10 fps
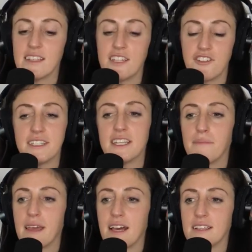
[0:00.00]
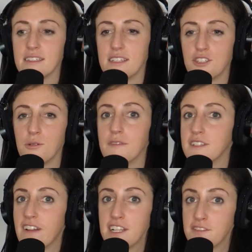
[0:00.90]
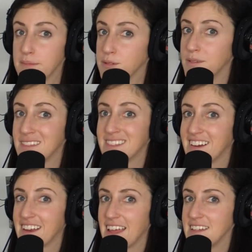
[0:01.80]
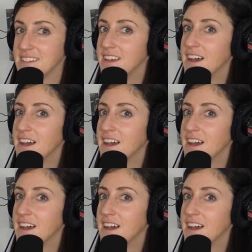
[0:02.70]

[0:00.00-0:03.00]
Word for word: it's interesting because two of his friends from school, Derek and